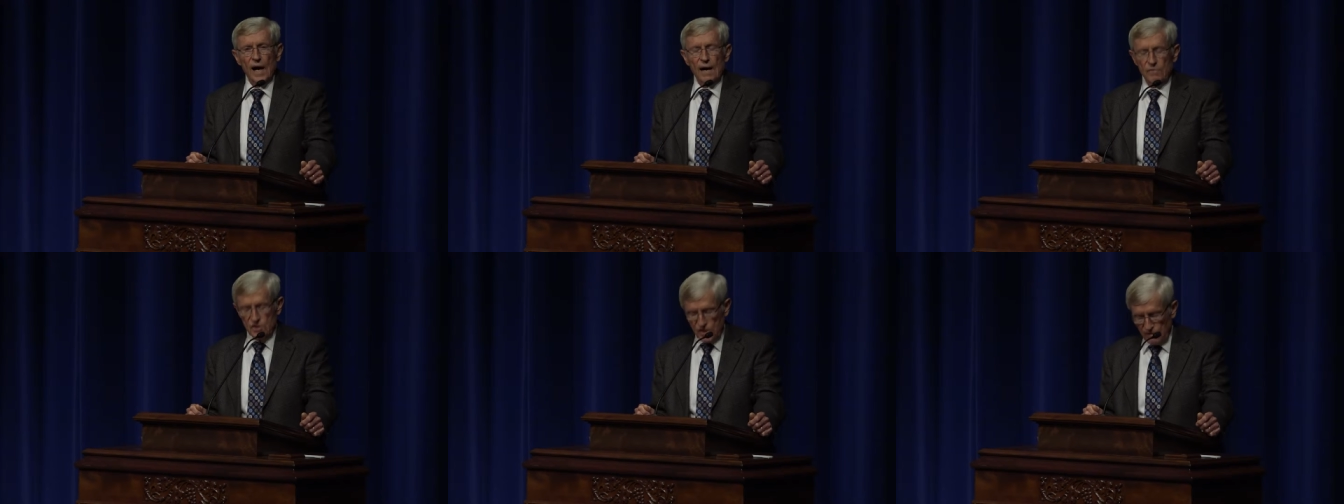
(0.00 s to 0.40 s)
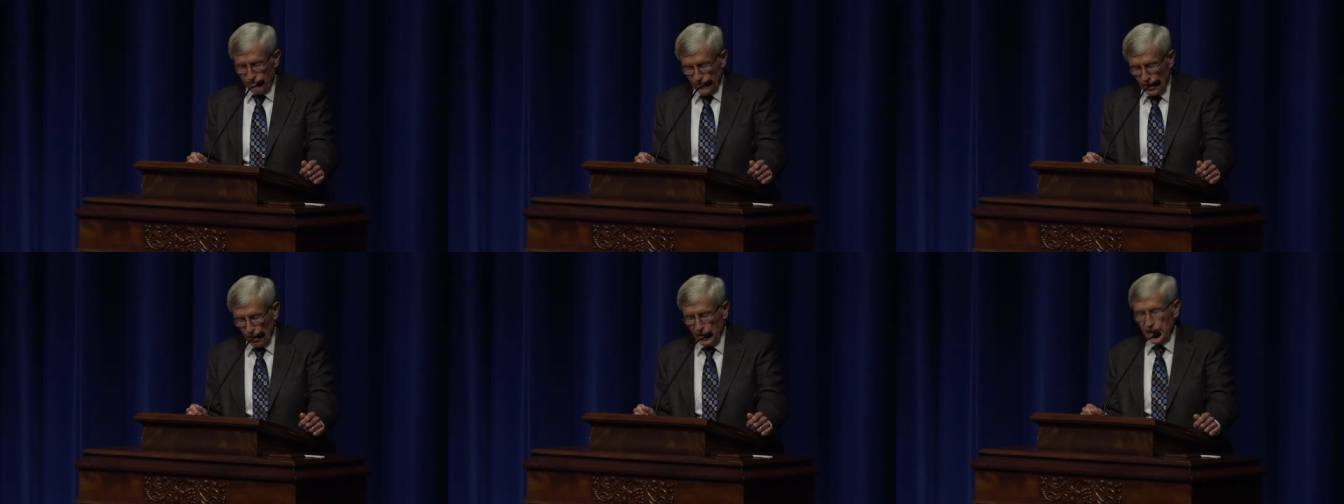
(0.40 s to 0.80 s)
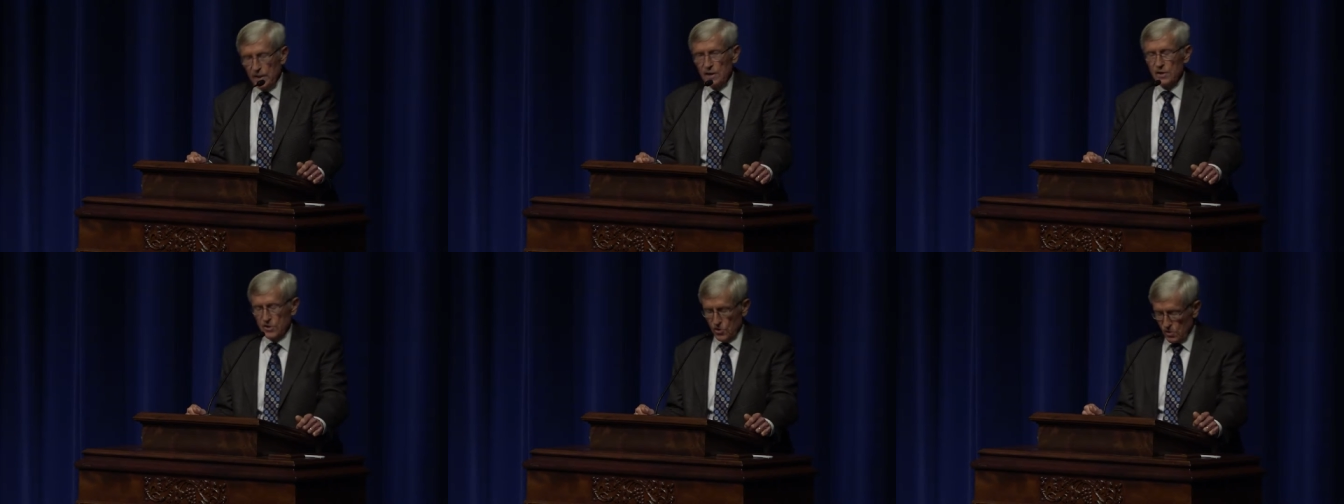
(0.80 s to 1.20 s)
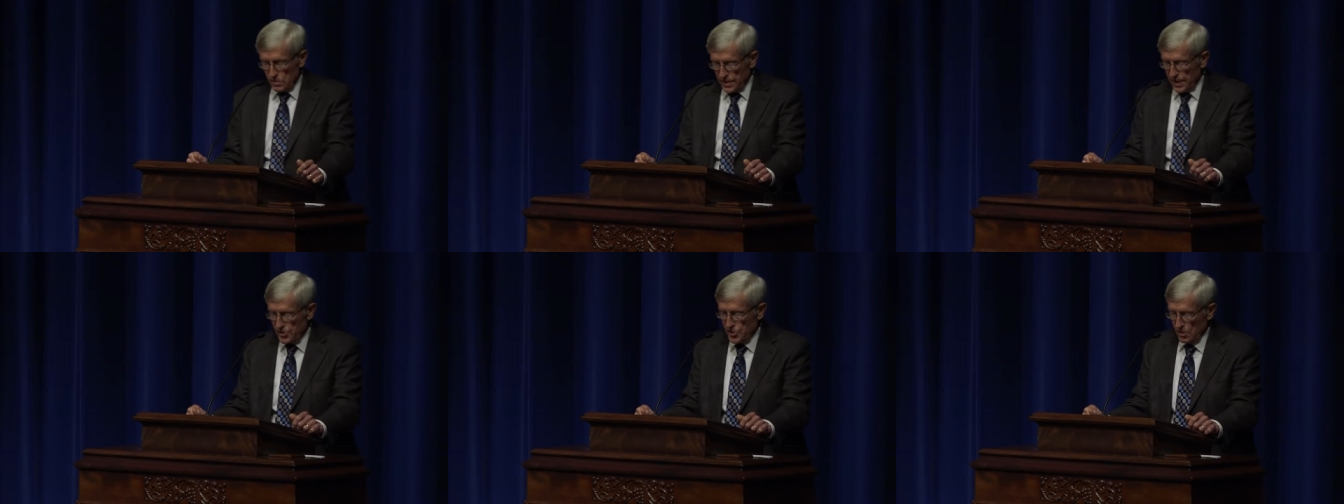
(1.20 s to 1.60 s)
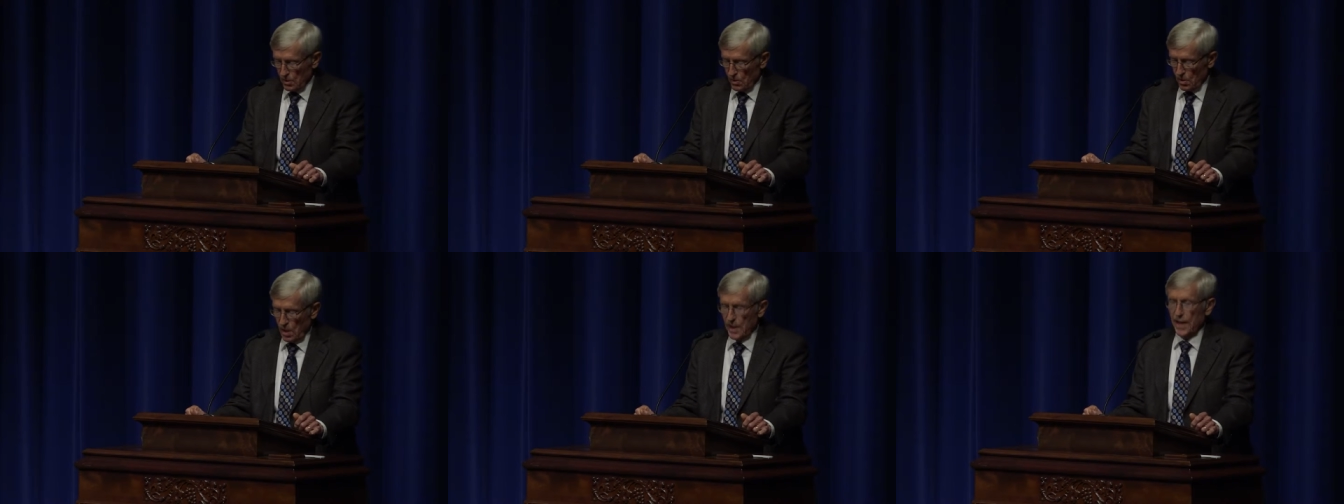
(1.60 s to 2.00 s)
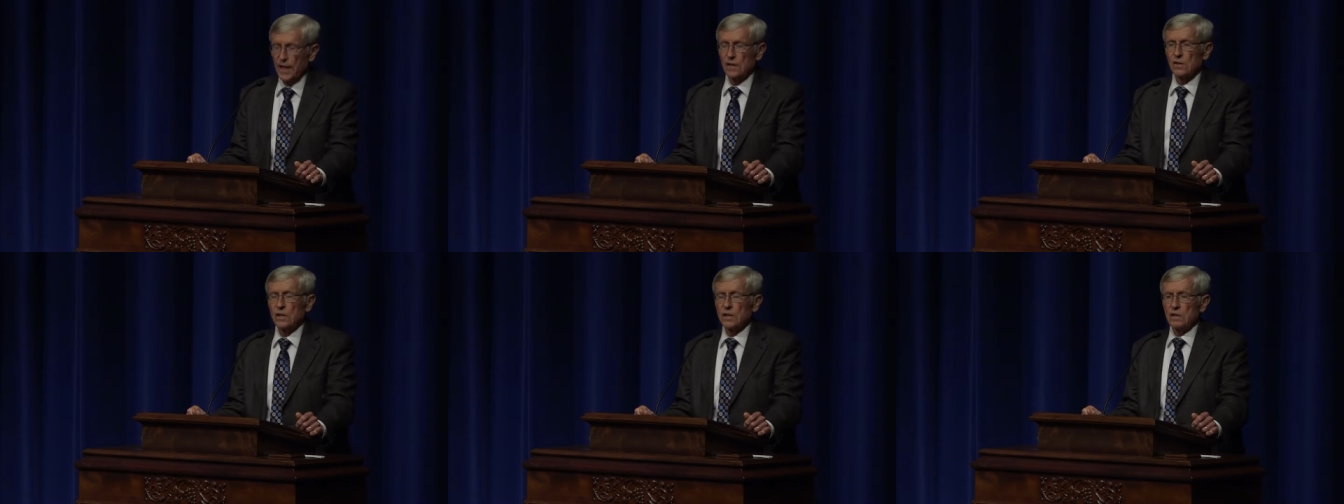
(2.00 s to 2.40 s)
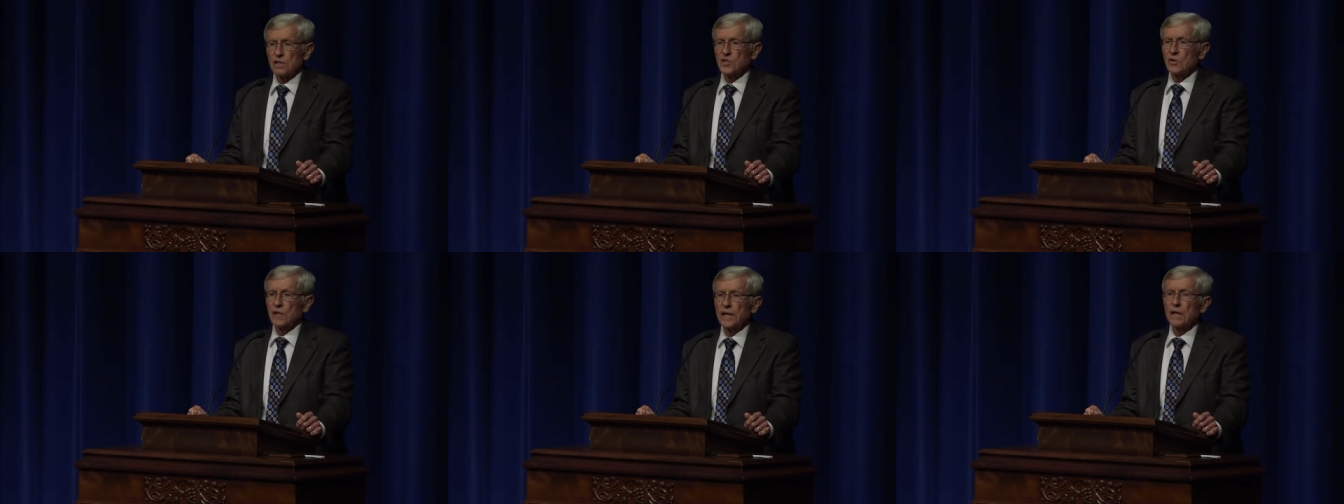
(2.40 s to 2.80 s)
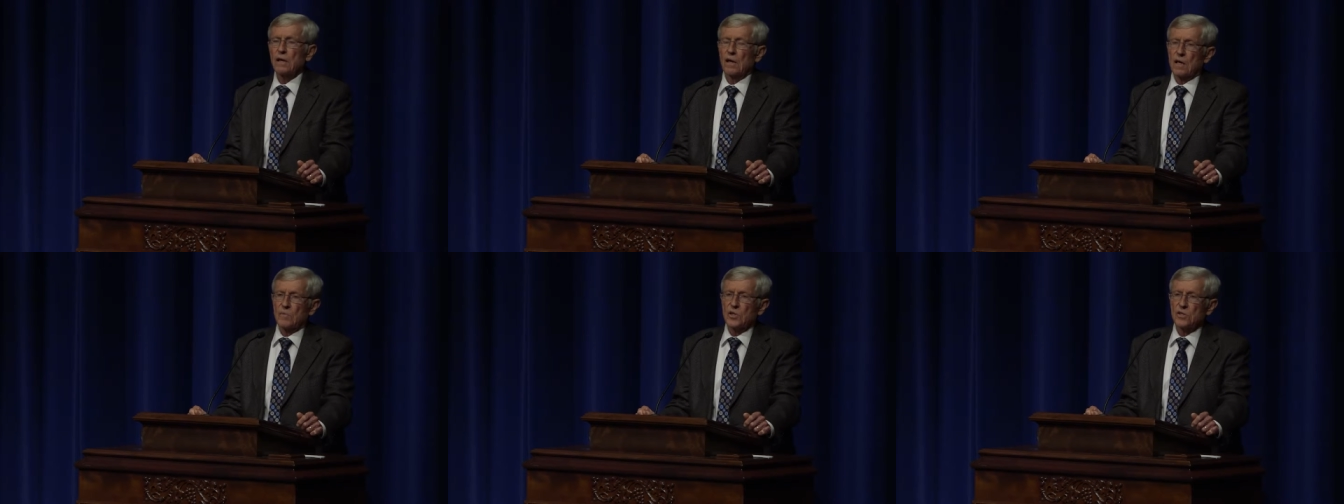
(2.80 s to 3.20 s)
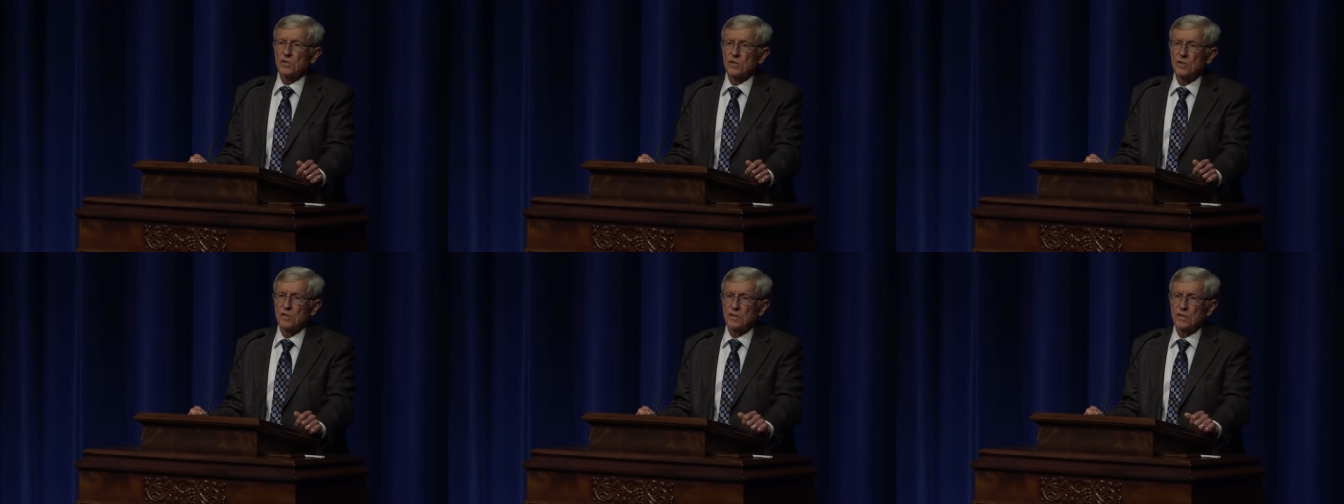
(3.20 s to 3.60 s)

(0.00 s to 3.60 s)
I was a very traditional agricultural economist.